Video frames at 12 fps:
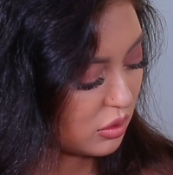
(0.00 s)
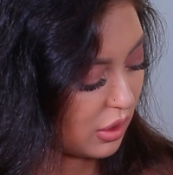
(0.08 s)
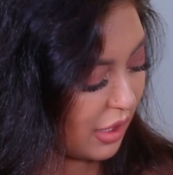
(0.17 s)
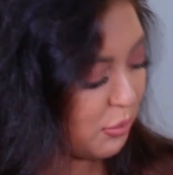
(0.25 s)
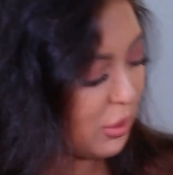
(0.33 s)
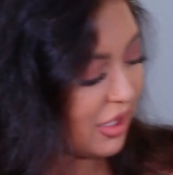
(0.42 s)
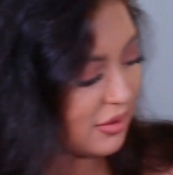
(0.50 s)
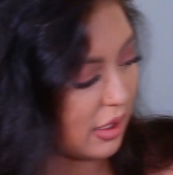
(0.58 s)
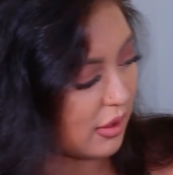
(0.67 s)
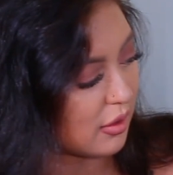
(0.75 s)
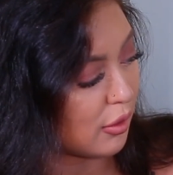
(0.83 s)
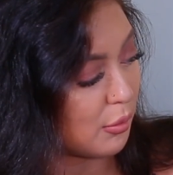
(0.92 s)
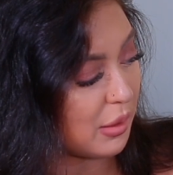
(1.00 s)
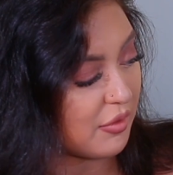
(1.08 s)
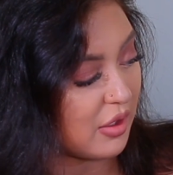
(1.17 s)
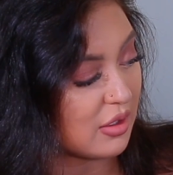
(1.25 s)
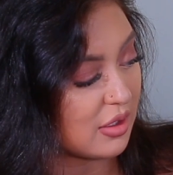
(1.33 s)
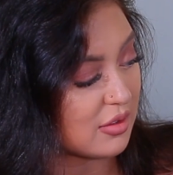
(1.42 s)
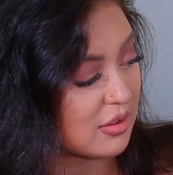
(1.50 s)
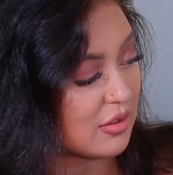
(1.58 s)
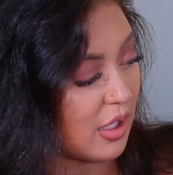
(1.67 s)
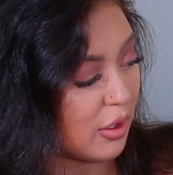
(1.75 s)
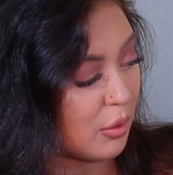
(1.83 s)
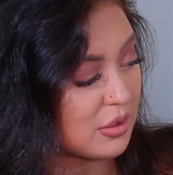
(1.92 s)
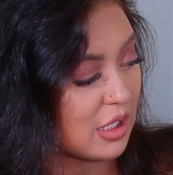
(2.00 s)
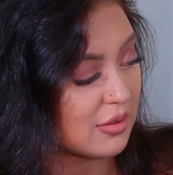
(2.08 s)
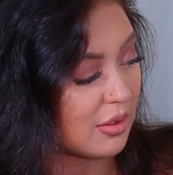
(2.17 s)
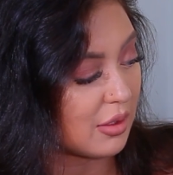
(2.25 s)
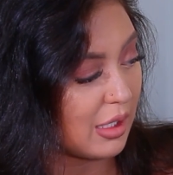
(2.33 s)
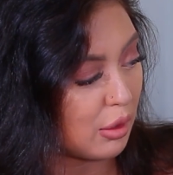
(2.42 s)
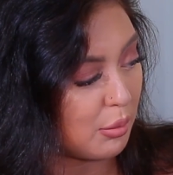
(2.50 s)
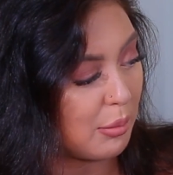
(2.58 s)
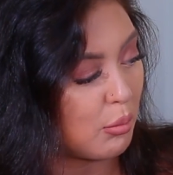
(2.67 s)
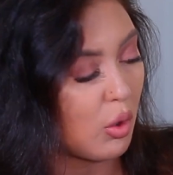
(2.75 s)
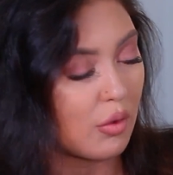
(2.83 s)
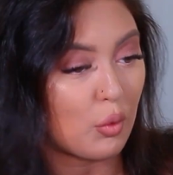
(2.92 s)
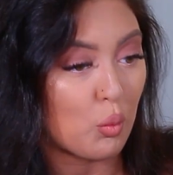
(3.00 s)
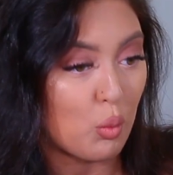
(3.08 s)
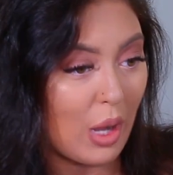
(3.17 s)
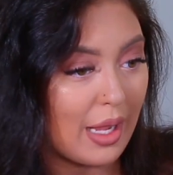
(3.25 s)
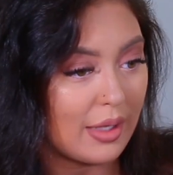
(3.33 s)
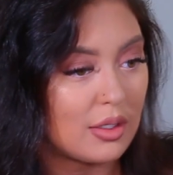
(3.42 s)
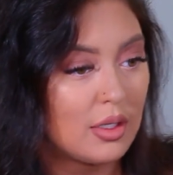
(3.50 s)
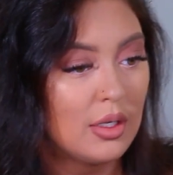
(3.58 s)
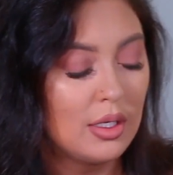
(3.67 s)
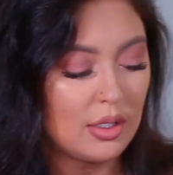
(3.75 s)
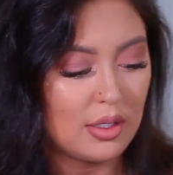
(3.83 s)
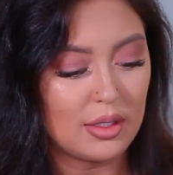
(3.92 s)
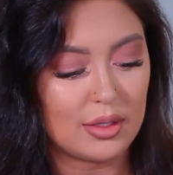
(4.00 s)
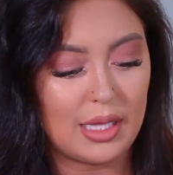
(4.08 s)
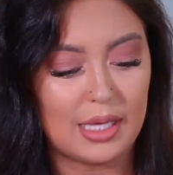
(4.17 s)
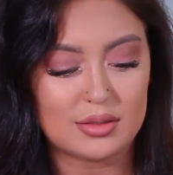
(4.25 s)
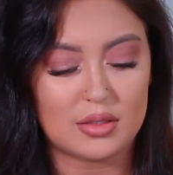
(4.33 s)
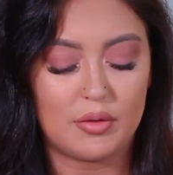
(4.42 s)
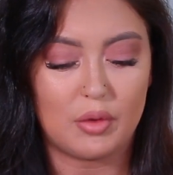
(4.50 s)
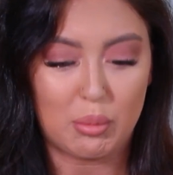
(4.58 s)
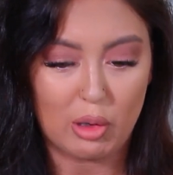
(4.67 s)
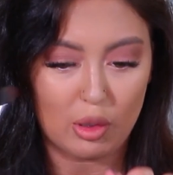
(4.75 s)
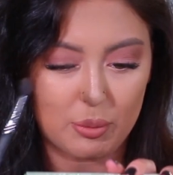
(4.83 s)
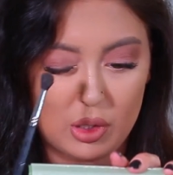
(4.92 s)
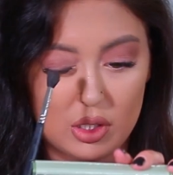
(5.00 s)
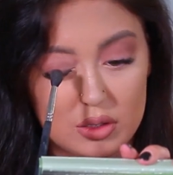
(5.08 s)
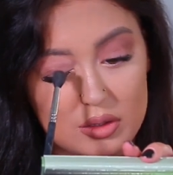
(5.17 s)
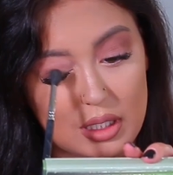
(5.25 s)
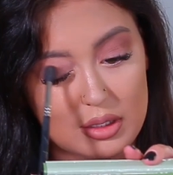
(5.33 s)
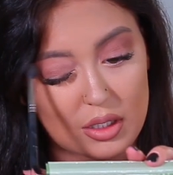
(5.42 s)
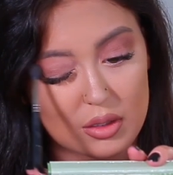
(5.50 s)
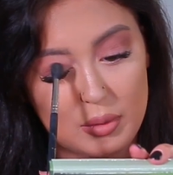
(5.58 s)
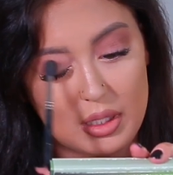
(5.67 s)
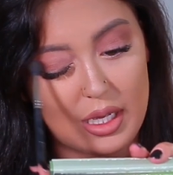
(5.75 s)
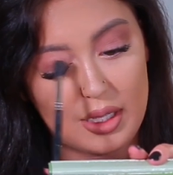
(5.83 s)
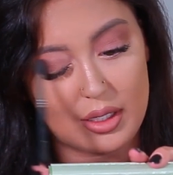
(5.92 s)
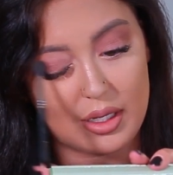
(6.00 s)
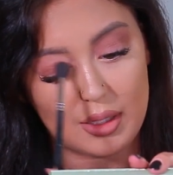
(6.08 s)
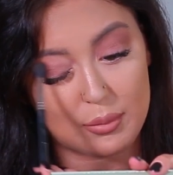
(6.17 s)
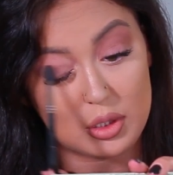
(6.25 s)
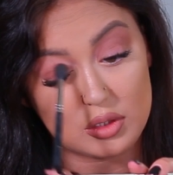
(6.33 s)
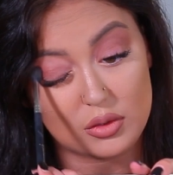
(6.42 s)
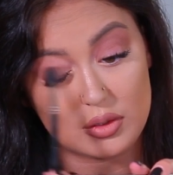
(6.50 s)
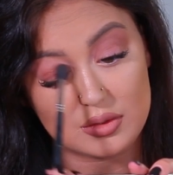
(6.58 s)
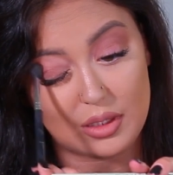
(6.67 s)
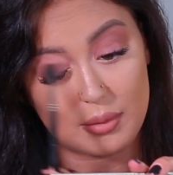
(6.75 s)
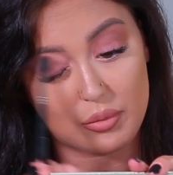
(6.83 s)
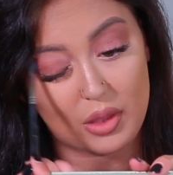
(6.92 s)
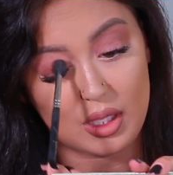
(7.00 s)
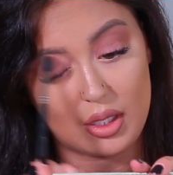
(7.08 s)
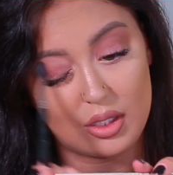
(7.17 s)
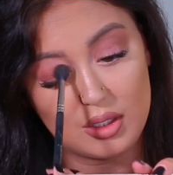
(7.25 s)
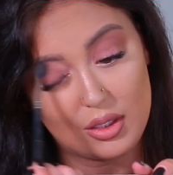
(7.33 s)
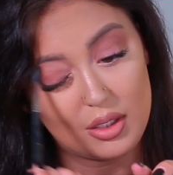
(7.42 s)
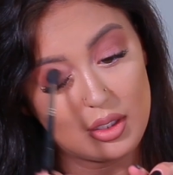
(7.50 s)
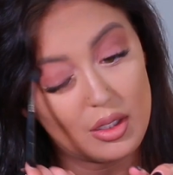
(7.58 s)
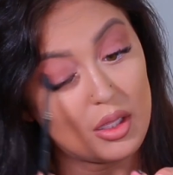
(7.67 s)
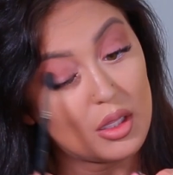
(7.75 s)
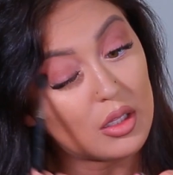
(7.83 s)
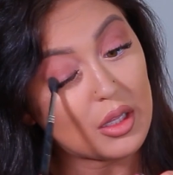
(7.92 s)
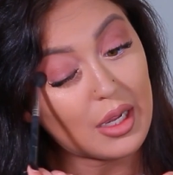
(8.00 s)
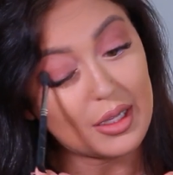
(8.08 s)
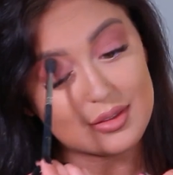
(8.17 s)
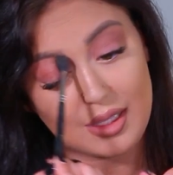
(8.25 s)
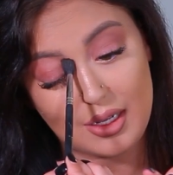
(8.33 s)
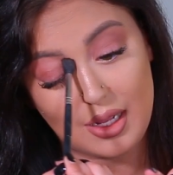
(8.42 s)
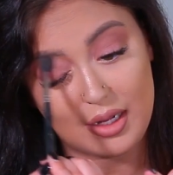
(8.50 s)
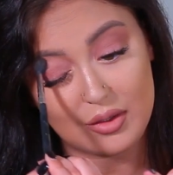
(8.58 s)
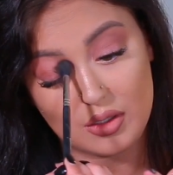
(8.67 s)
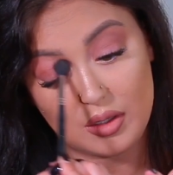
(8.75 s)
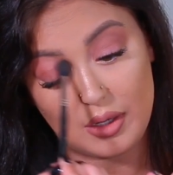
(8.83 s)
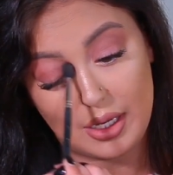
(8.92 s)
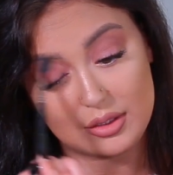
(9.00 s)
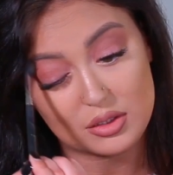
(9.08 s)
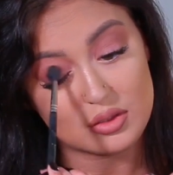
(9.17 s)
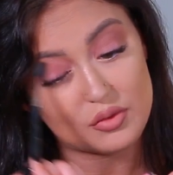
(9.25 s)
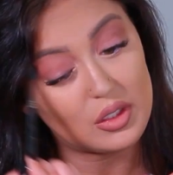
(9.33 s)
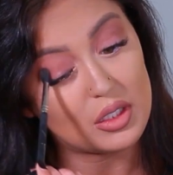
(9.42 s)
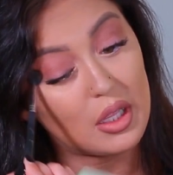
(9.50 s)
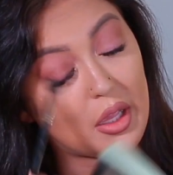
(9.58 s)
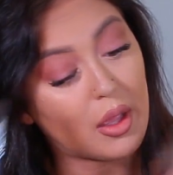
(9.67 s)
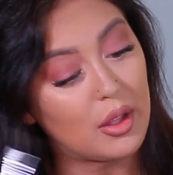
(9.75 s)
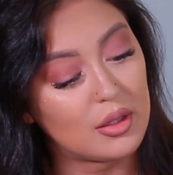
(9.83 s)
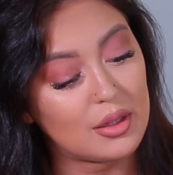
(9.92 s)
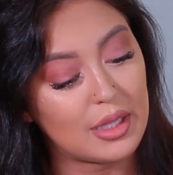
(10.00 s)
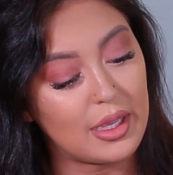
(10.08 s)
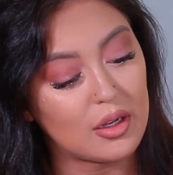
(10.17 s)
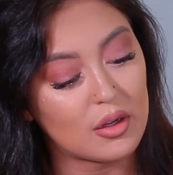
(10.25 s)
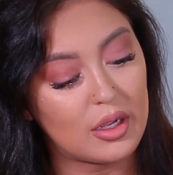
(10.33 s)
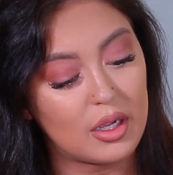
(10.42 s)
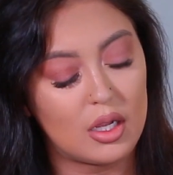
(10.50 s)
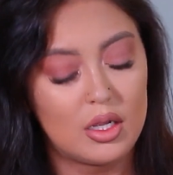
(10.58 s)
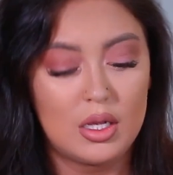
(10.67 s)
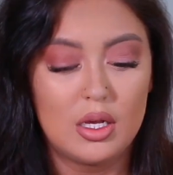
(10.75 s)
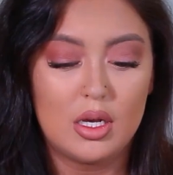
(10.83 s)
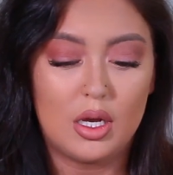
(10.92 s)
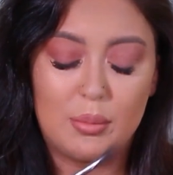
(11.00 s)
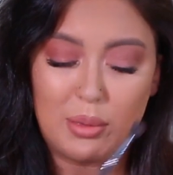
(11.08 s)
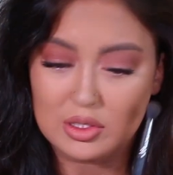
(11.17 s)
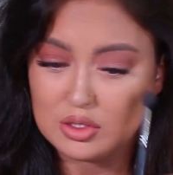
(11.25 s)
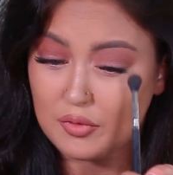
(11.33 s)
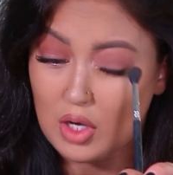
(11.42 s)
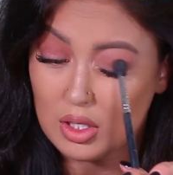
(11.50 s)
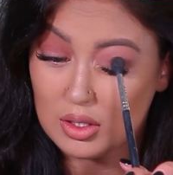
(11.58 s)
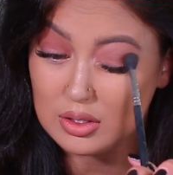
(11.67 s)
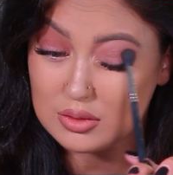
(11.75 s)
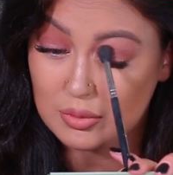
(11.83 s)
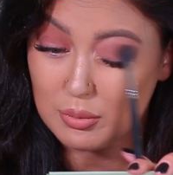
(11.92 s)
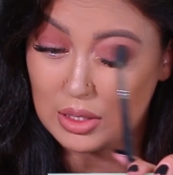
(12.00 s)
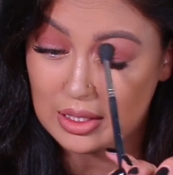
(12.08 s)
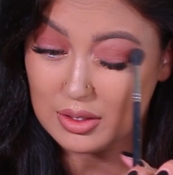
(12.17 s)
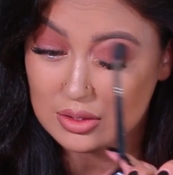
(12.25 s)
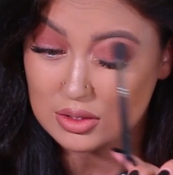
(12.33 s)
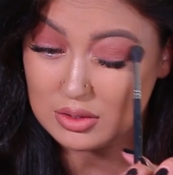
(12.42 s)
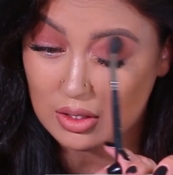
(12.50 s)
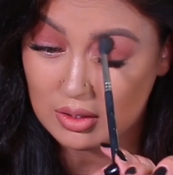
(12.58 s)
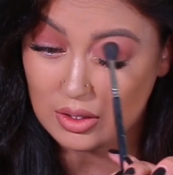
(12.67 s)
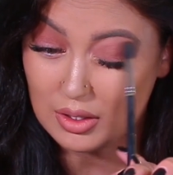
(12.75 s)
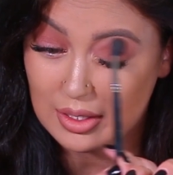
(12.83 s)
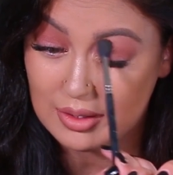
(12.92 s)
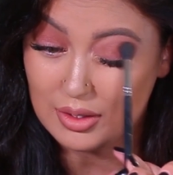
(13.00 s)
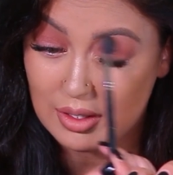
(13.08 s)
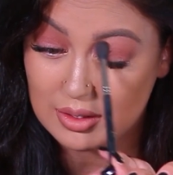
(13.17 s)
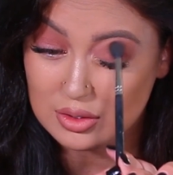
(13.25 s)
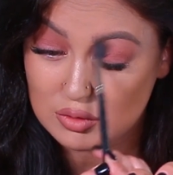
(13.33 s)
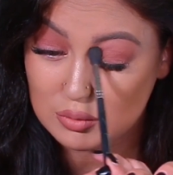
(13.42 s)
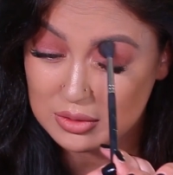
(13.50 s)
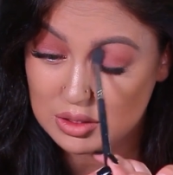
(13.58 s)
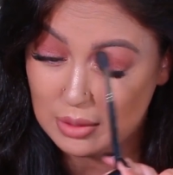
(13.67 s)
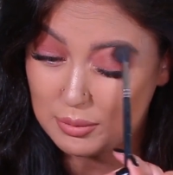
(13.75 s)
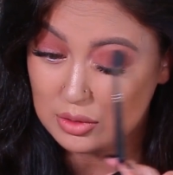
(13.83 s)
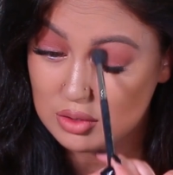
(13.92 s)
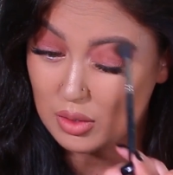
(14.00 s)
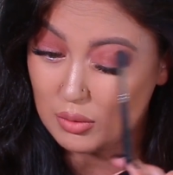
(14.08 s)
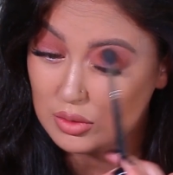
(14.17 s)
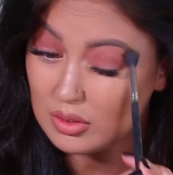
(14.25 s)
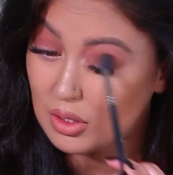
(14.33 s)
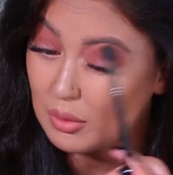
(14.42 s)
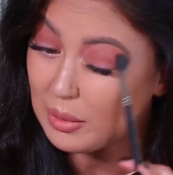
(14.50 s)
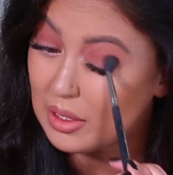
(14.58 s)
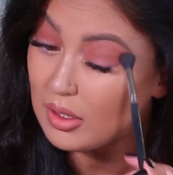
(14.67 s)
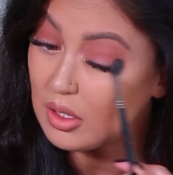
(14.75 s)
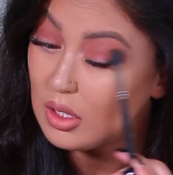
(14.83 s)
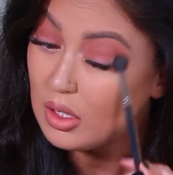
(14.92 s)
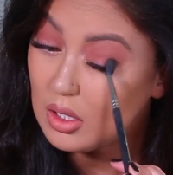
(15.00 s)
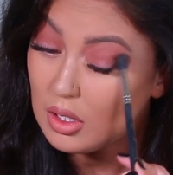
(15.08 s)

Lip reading: I'm going to take a little bit of Endless Desire, which has a little bit more of a red and less of a purple that the other one had, and I'm going to do the same thing. Like I said, I don't know, I just feel like layering a bunch of colors from lighter to darker and switching up the tone a little bit